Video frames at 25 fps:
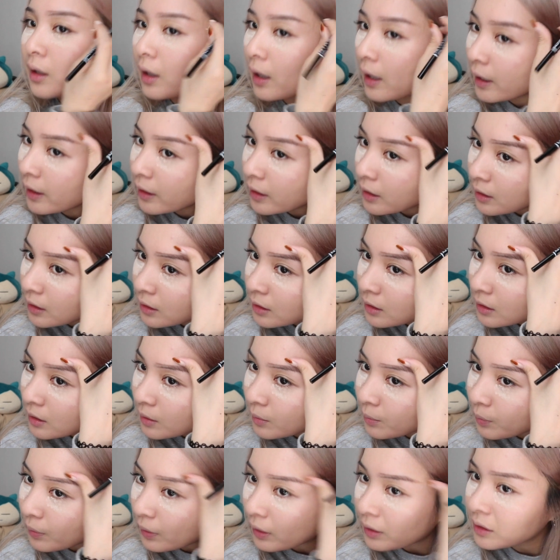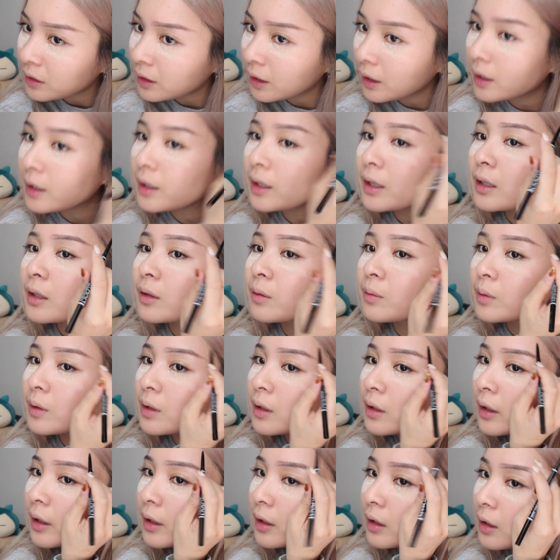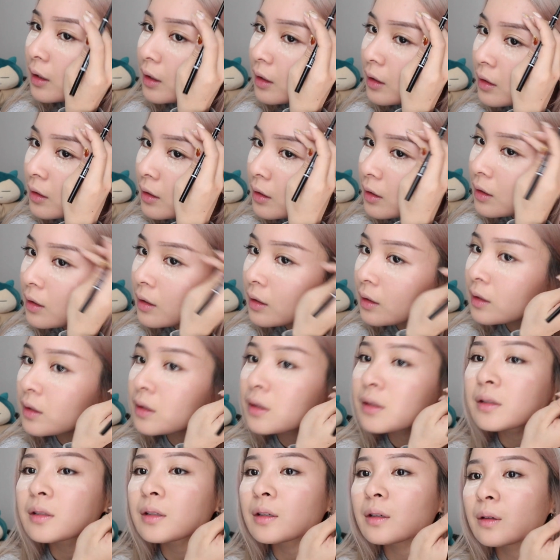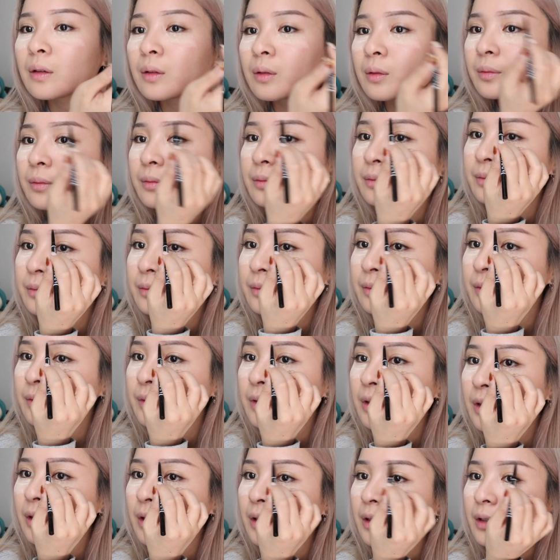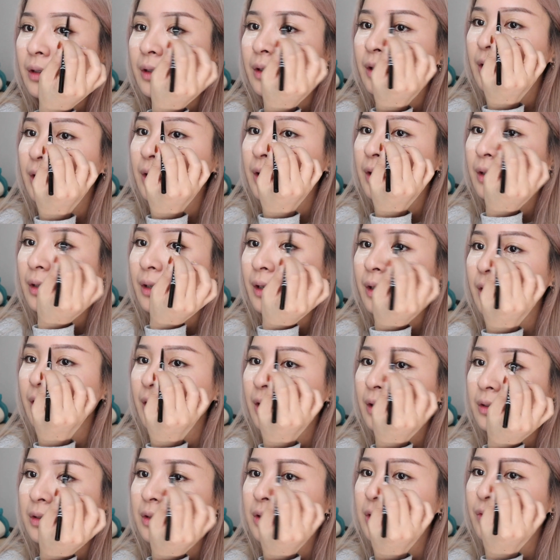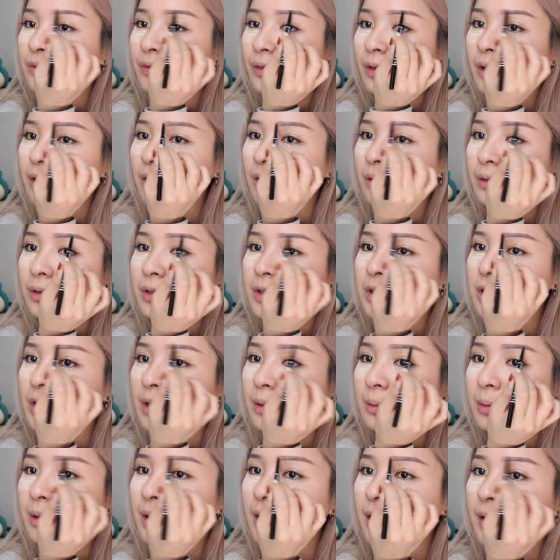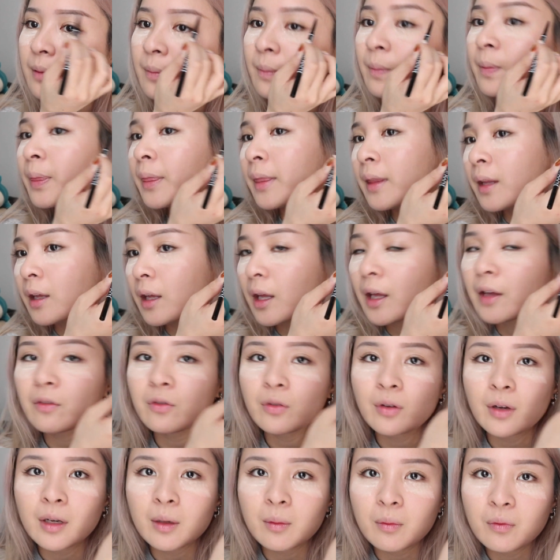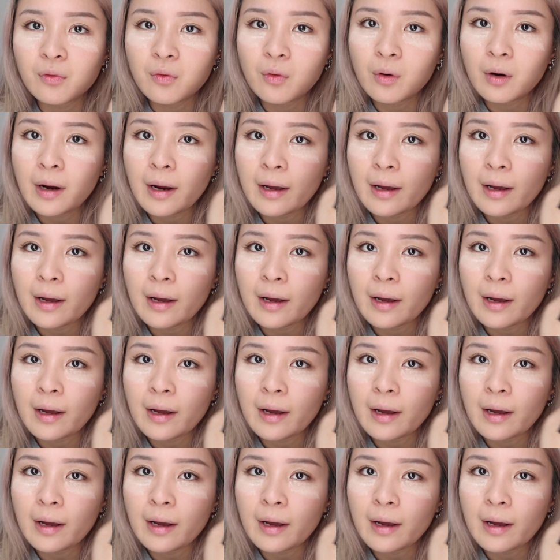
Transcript: I bought that and I didn't really like it. So yeah, and I kind of just follow the shape that I've created before.